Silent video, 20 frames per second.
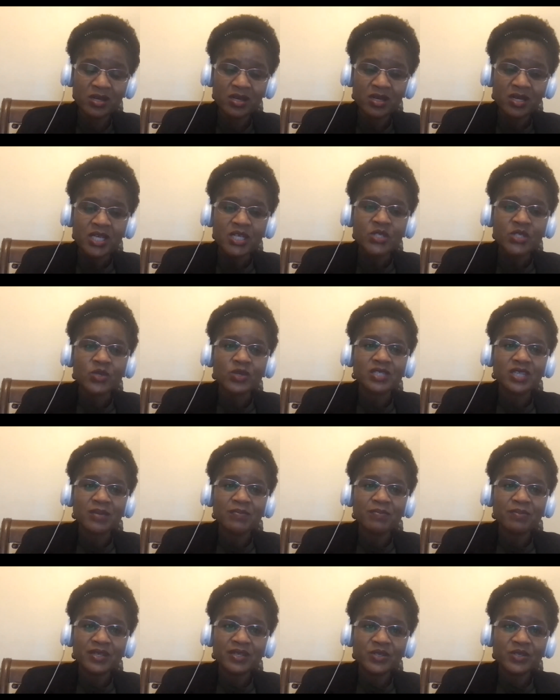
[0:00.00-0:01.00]
So
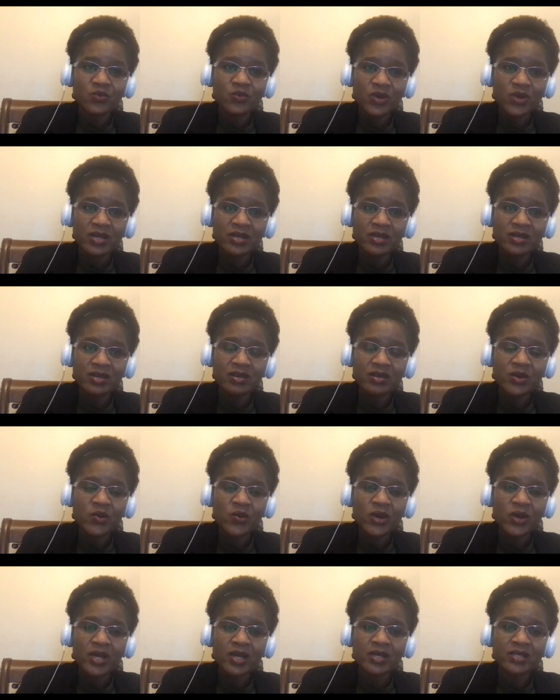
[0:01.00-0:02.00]
template 1
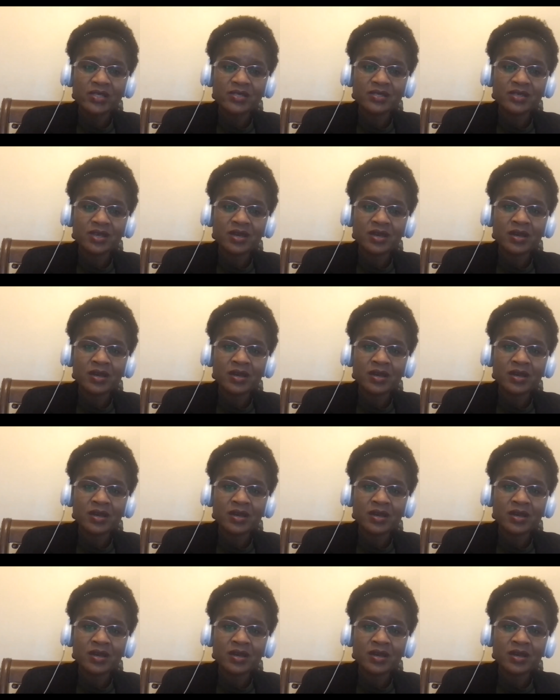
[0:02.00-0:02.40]
requires